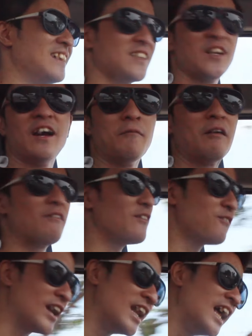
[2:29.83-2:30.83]
sorry, I'm having
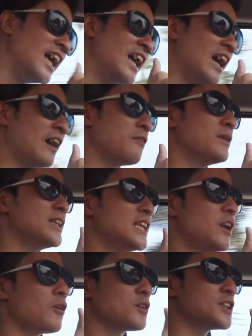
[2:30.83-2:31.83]
fun with
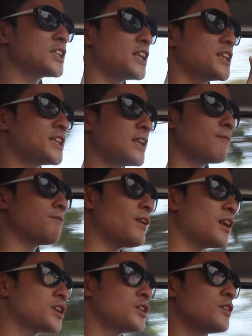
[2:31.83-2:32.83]
the auto start stop
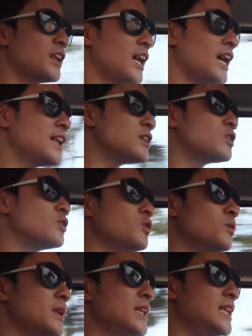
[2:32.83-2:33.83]
function, and two
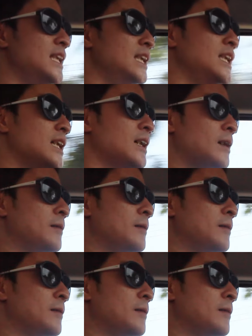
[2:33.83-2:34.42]
with the